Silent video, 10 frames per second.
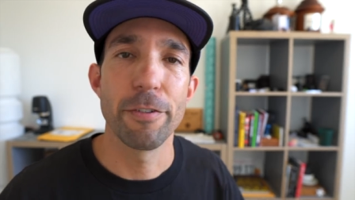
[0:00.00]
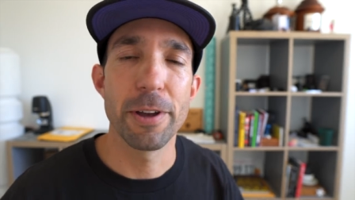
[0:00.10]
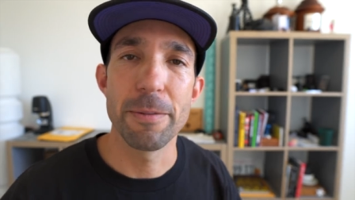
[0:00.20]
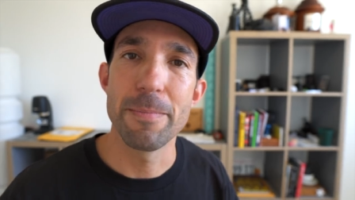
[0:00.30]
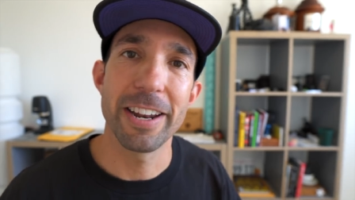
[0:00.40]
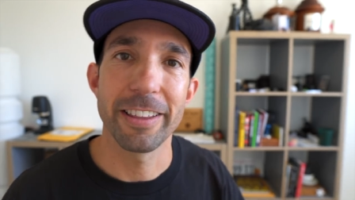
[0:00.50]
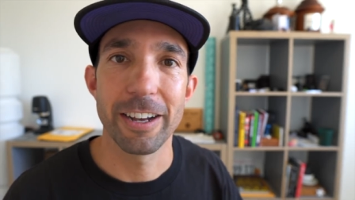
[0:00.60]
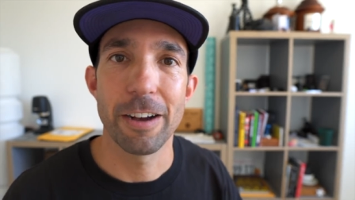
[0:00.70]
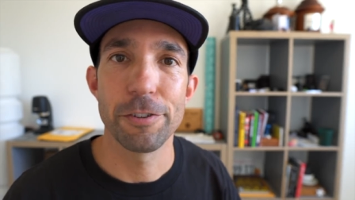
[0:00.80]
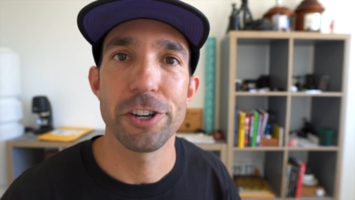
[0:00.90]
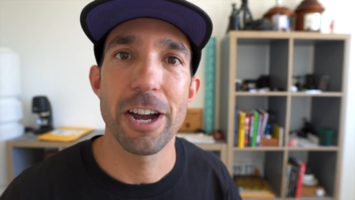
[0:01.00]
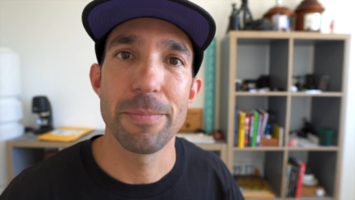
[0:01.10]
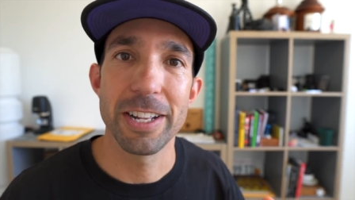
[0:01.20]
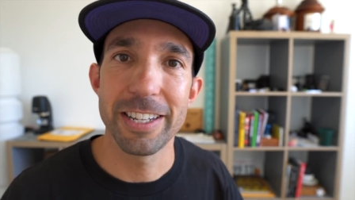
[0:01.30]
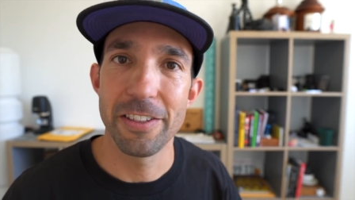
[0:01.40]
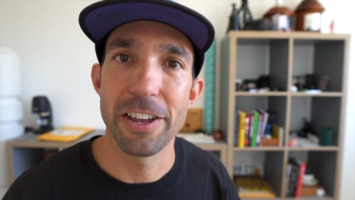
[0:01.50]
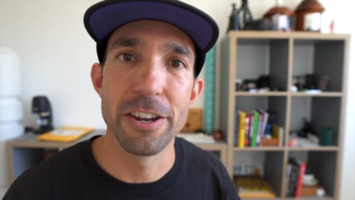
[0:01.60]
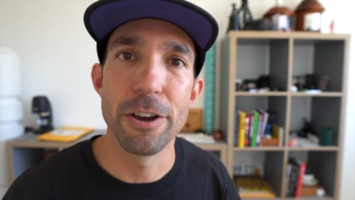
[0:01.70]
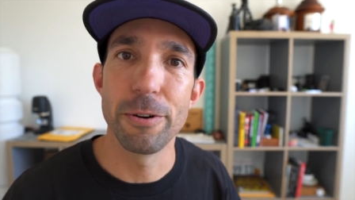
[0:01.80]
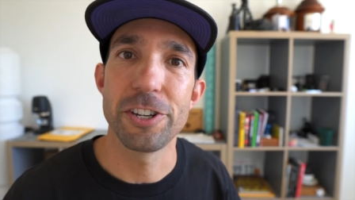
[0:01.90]
Everybody met at the coffee shop, that's how they
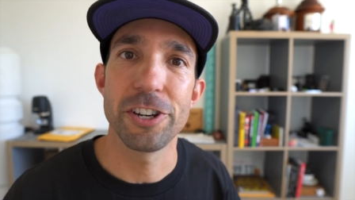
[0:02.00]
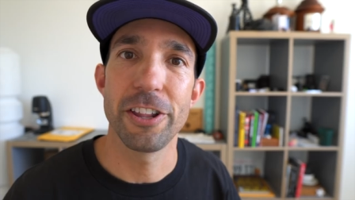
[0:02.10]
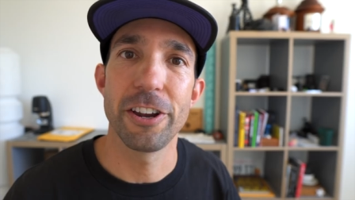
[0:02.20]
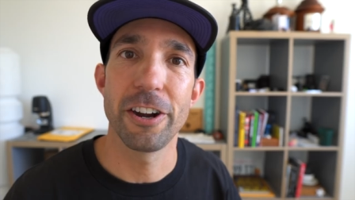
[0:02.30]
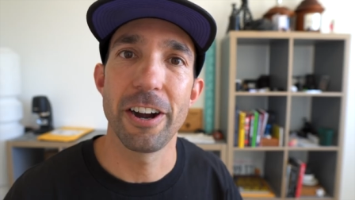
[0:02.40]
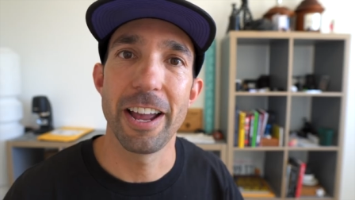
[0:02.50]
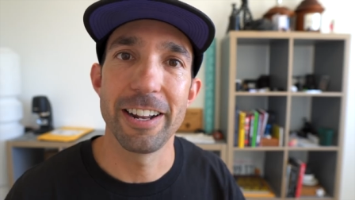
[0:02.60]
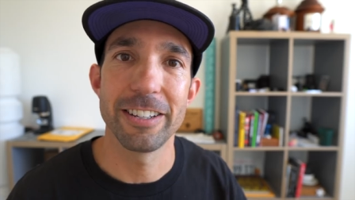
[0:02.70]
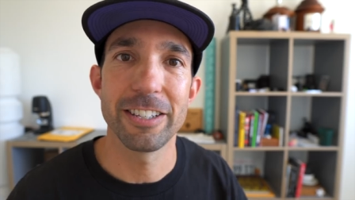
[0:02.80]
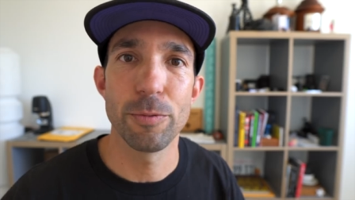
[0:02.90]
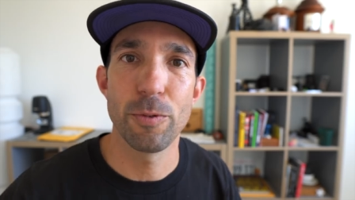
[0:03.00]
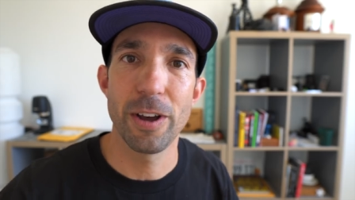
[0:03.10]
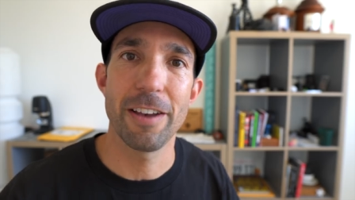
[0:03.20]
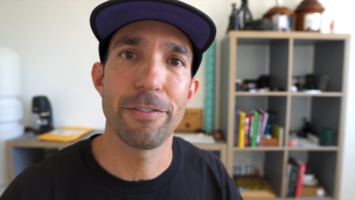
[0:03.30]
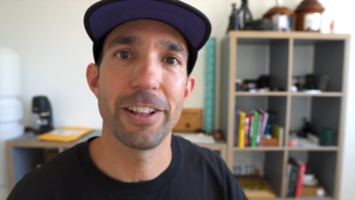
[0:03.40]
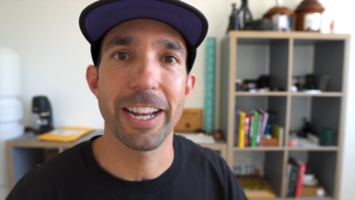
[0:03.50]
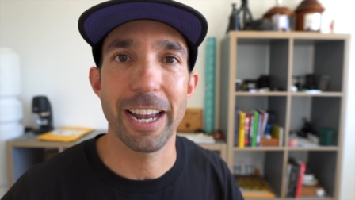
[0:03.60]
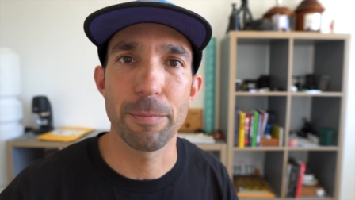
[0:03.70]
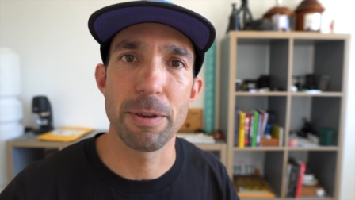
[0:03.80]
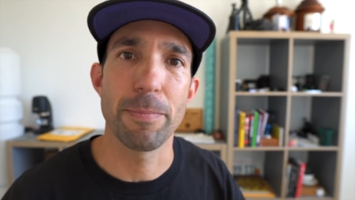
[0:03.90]
know each other, and in some way I feel like
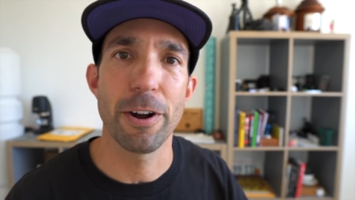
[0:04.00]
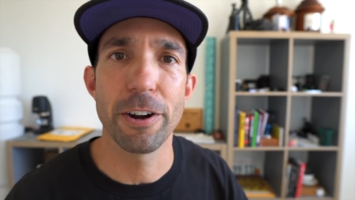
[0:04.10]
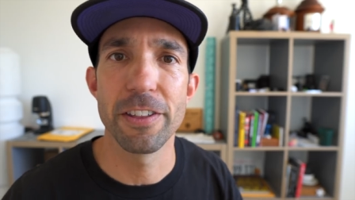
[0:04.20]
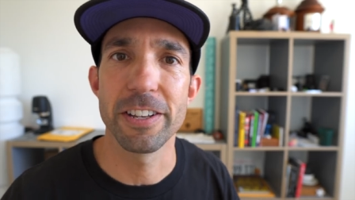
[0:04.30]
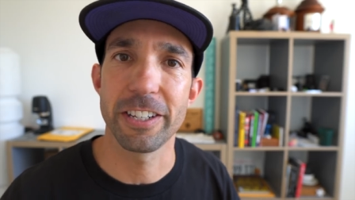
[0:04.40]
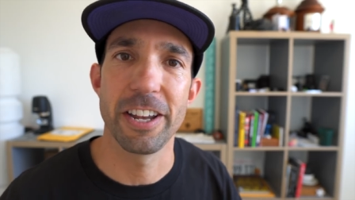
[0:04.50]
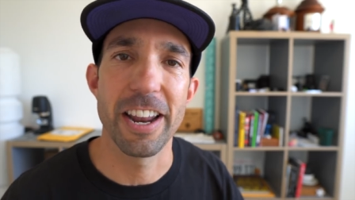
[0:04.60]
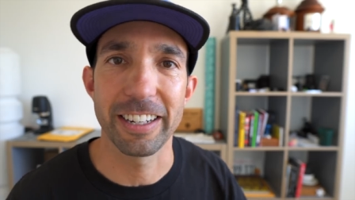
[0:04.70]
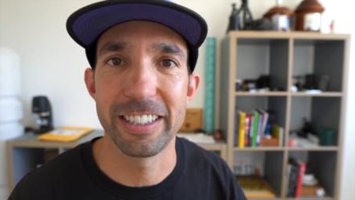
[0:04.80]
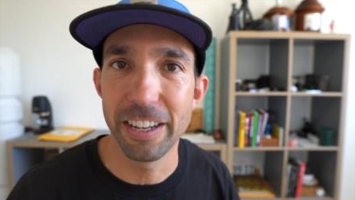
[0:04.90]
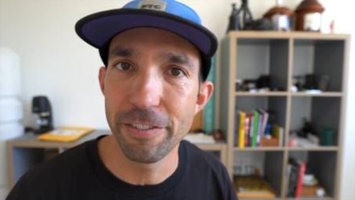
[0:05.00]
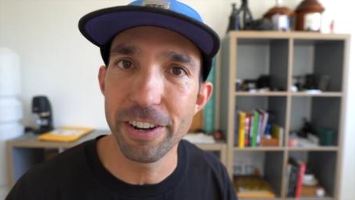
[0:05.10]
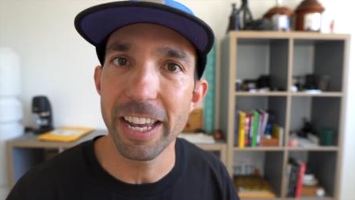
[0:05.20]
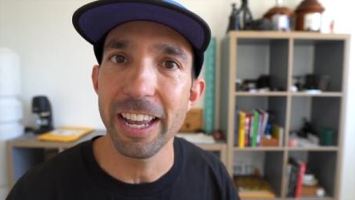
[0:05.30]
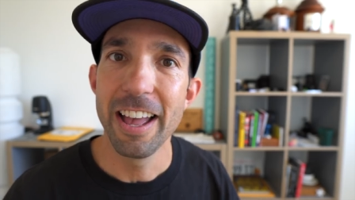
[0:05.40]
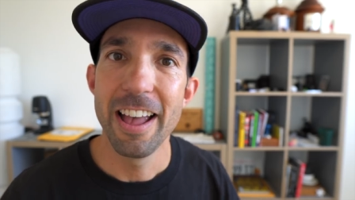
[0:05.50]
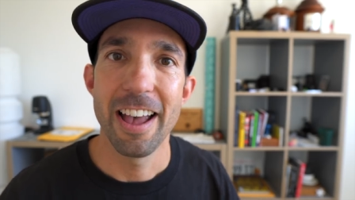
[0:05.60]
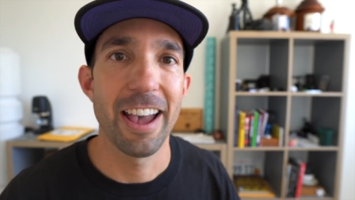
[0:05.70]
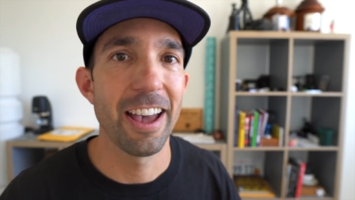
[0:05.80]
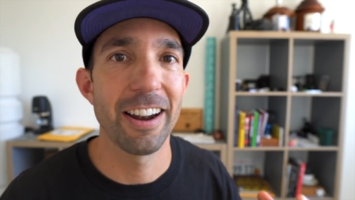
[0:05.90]
I can be part of this connectivity,
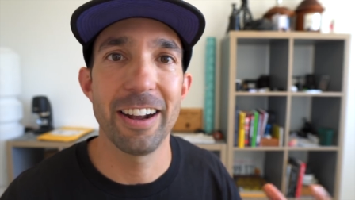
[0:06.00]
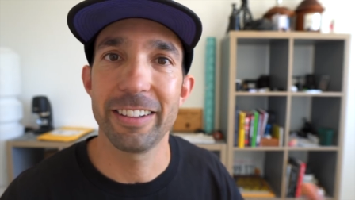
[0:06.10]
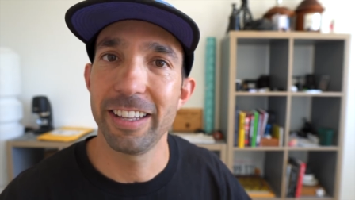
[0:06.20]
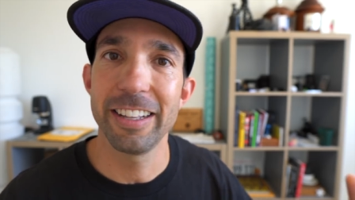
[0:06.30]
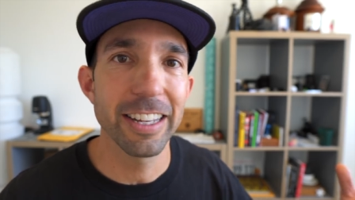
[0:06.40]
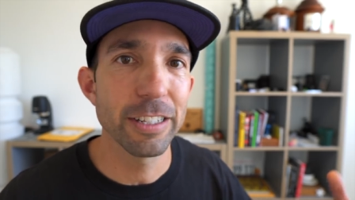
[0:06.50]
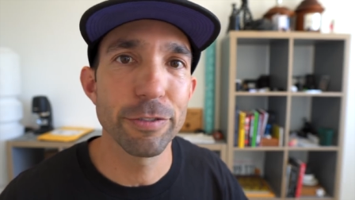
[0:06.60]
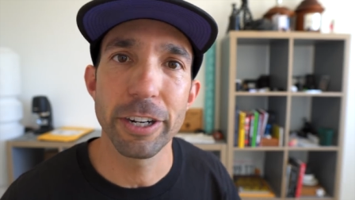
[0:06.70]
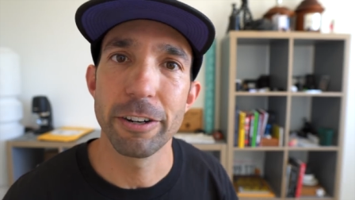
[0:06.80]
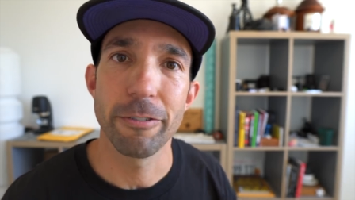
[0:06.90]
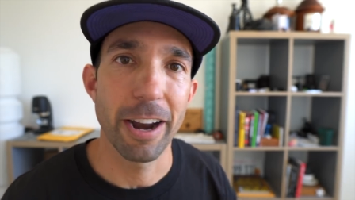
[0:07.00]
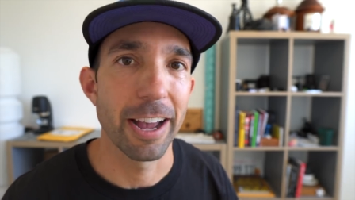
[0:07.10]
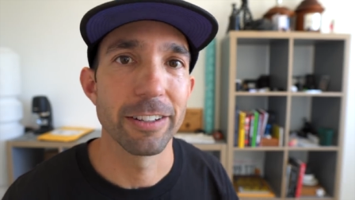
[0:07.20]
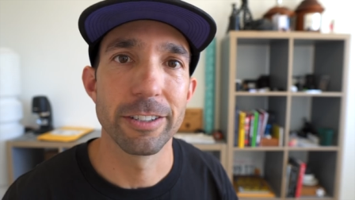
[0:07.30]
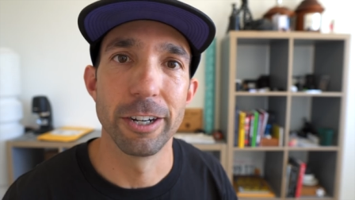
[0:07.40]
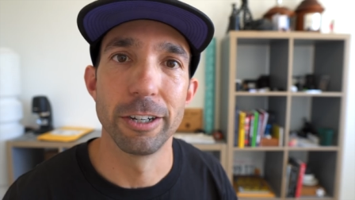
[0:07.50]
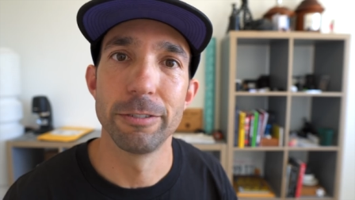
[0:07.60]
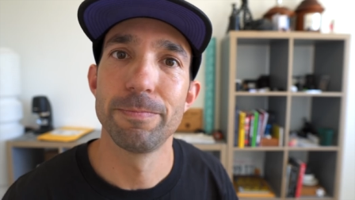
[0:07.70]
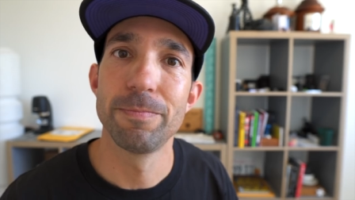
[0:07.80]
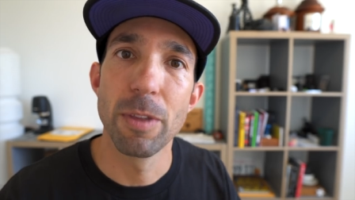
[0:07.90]
and I think that's freaking rad.
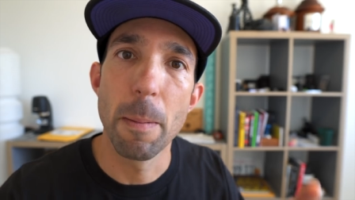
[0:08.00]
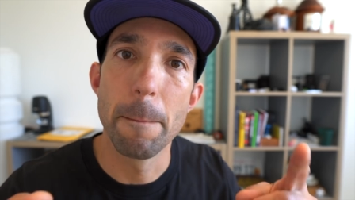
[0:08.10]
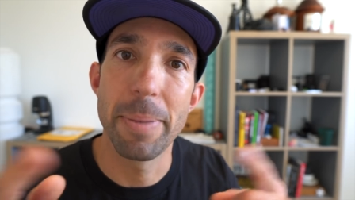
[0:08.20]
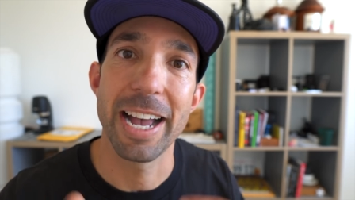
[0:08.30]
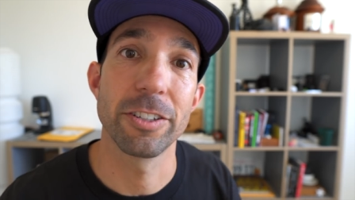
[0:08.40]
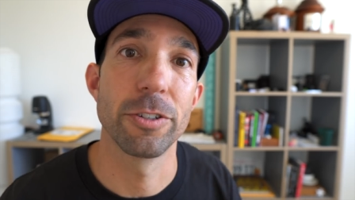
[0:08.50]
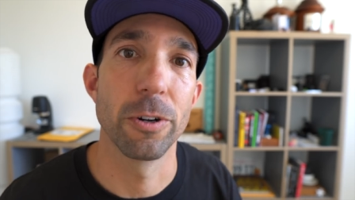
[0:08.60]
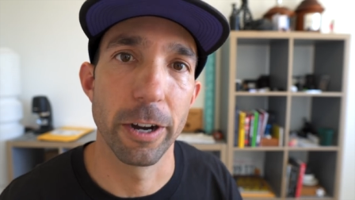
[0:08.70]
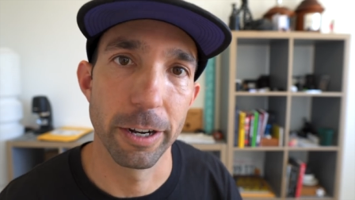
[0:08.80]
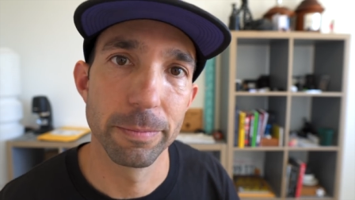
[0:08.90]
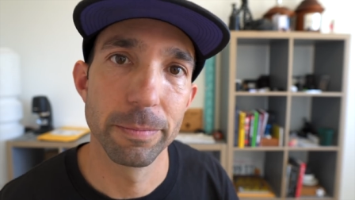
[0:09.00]
So, backstory.